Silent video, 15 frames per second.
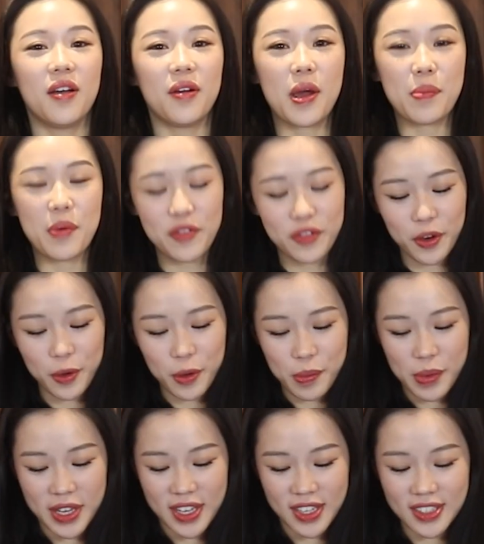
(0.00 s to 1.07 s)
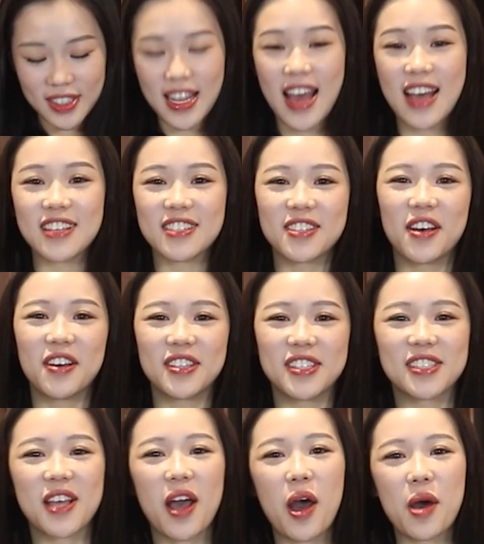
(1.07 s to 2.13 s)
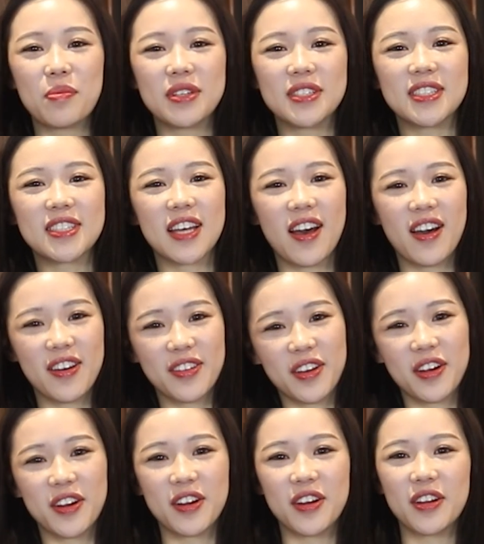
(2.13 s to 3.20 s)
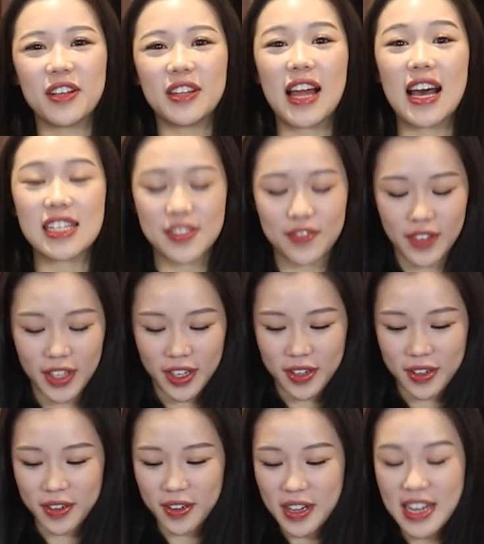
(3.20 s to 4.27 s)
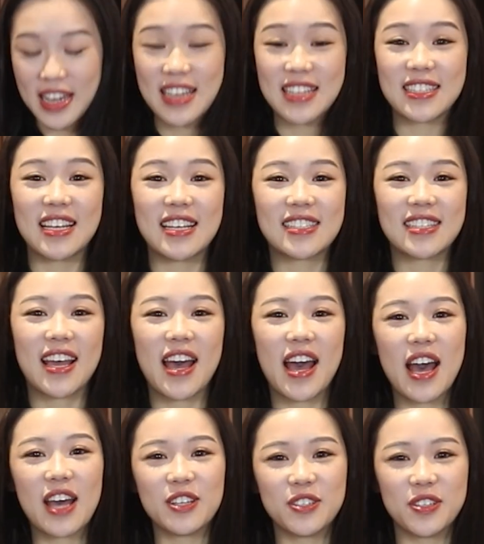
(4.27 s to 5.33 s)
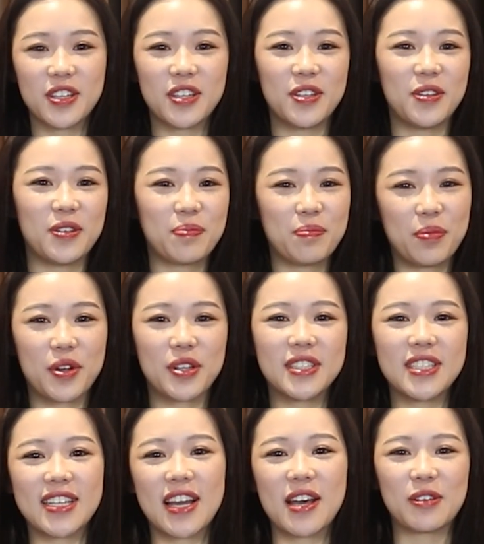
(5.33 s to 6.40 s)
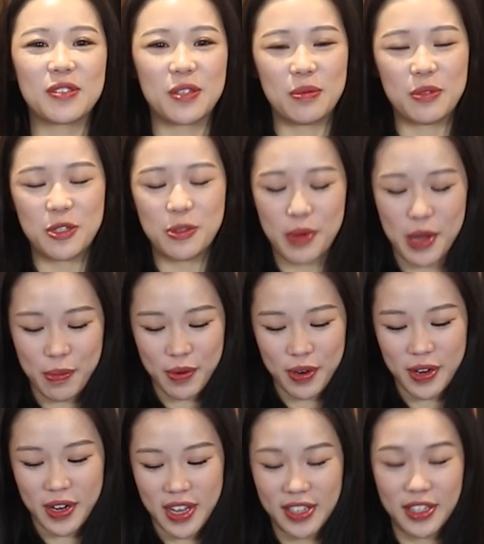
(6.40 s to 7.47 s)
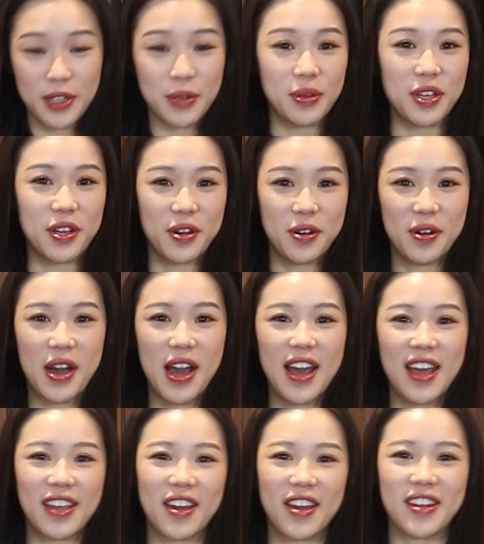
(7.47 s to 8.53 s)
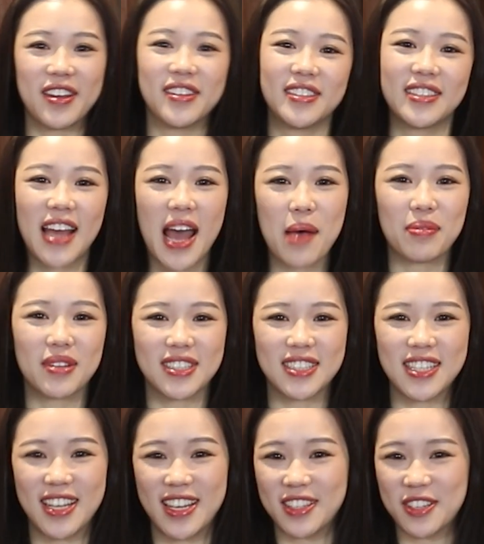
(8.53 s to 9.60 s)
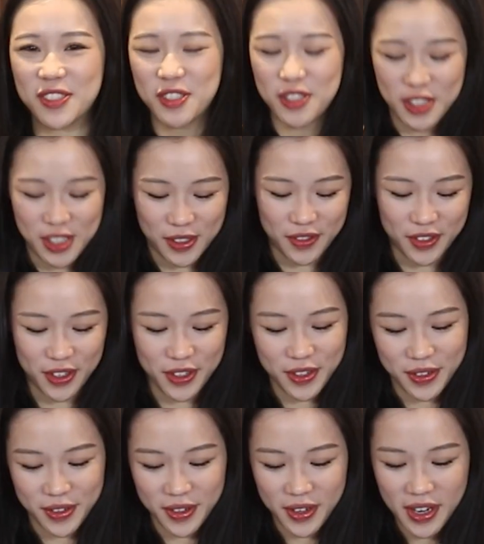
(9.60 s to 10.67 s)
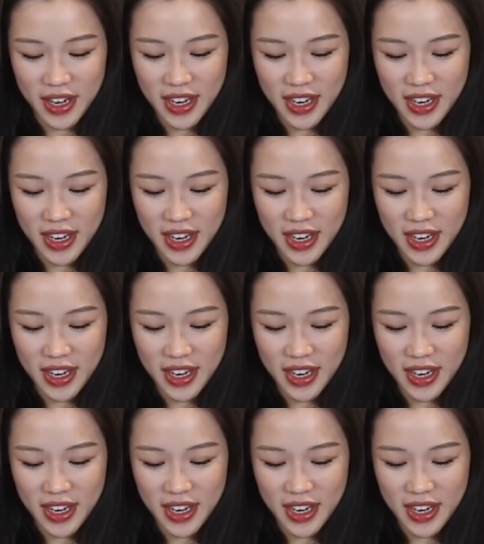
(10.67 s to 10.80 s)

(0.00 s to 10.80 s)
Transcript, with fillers: All right, before we begin, I saw this comment on our last video says that I shouldn't printing out so much paper. And there we go. I got a tablet today. That's just for you.